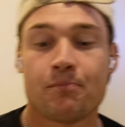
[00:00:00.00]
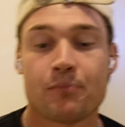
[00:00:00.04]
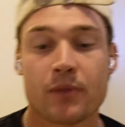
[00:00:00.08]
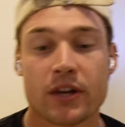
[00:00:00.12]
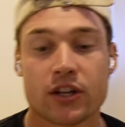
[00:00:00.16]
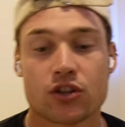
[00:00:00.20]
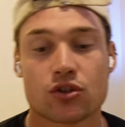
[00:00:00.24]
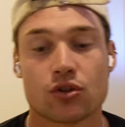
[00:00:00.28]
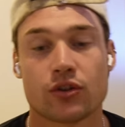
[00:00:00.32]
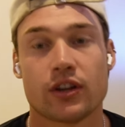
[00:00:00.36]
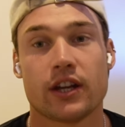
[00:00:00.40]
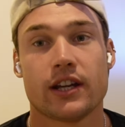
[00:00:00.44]

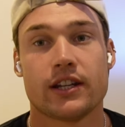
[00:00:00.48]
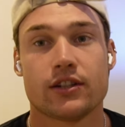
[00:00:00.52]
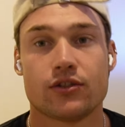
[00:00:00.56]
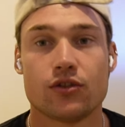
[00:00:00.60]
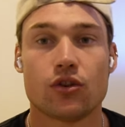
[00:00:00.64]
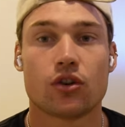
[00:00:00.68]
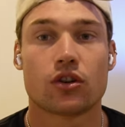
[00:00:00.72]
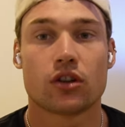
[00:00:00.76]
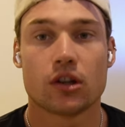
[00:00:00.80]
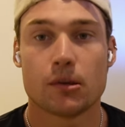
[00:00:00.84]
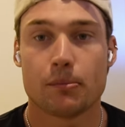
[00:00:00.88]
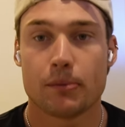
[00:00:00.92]
make sure that he's
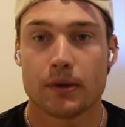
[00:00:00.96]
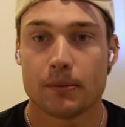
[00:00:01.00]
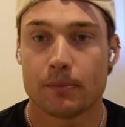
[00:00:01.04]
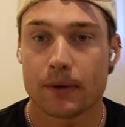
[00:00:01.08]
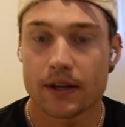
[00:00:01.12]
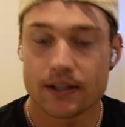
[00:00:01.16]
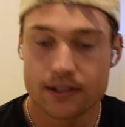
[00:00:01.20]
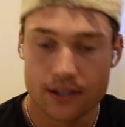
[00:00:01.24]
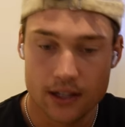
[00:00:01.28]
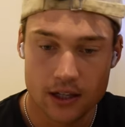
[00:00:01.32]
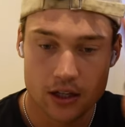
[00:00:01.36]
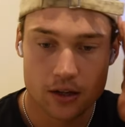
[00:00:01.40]
not going to be
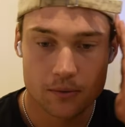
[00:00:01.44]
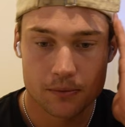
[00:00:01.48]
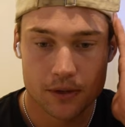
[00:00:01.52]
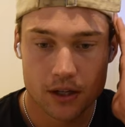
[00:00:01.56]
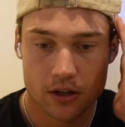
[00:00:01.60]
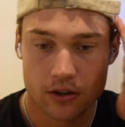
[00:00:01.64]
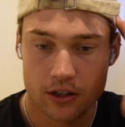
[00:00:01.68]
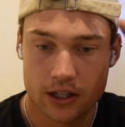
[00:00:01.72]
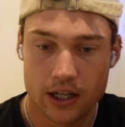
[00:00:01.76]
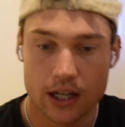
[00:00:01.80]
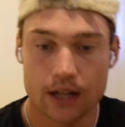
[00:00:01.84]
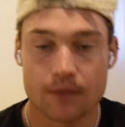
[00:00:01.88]
basically up
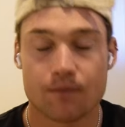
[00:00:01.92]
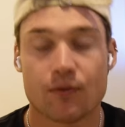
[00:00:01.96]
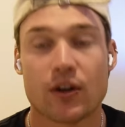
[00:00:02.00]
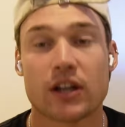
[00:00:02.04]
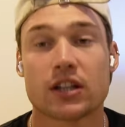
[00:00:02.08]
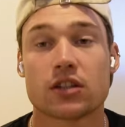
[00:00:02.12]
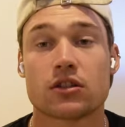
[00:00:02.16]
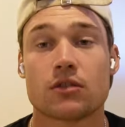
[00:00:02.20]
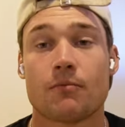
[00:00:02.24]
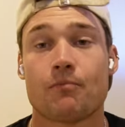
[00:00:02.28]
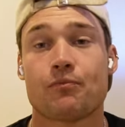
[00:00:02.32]
there again. That's